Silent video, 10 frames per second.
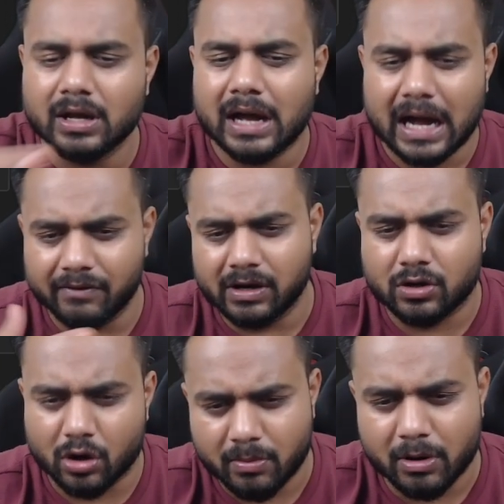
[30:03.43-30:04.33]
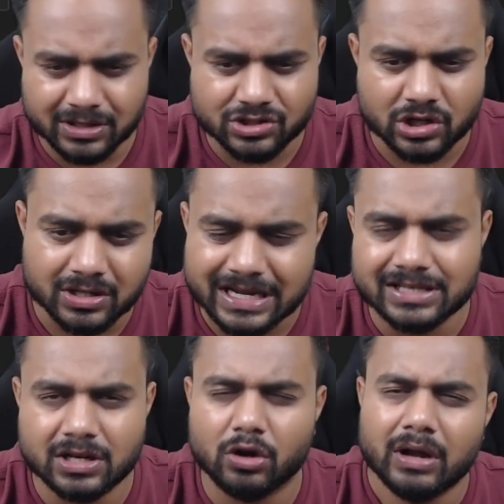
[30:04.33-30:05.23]
I will talk about this chunk size
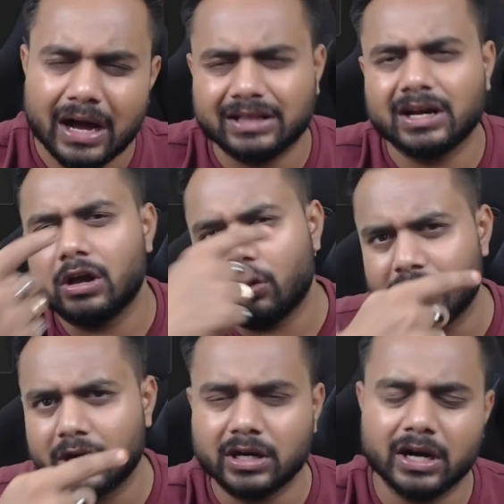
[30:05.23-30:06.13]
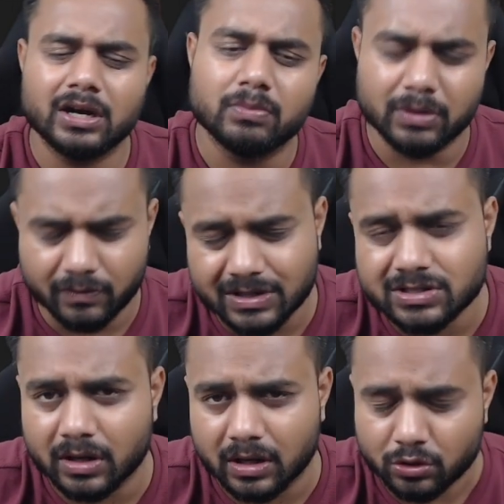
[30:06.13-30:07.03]
and all. I think I already did previous,
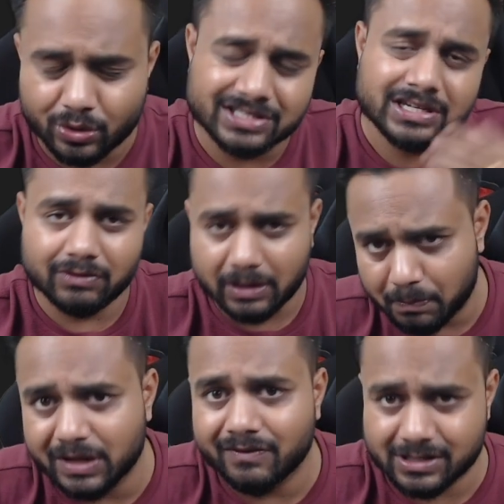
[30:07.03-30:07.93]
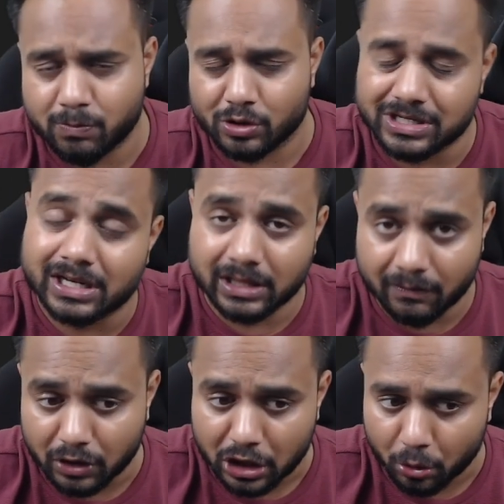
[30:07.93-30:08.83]
you can check the previous project in the
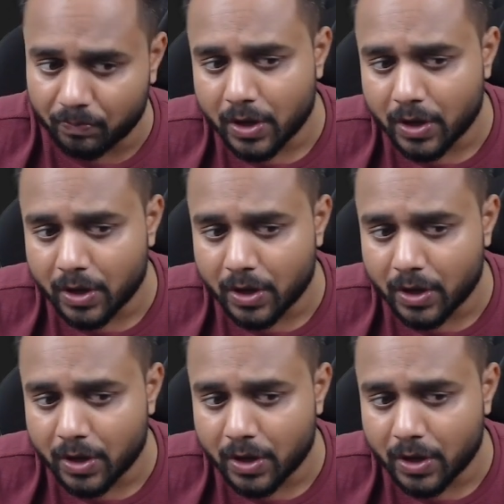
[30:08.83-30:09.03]
video.